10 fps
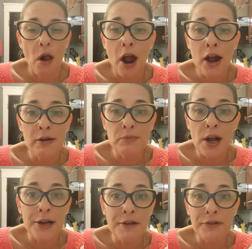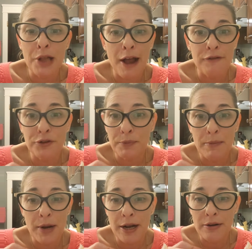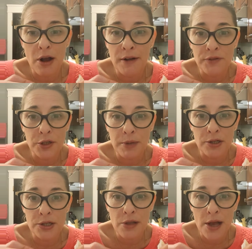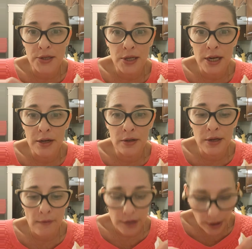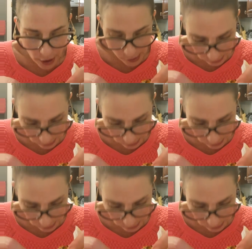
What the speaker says: I never laughed my butt off so much as last night in Cabanillo.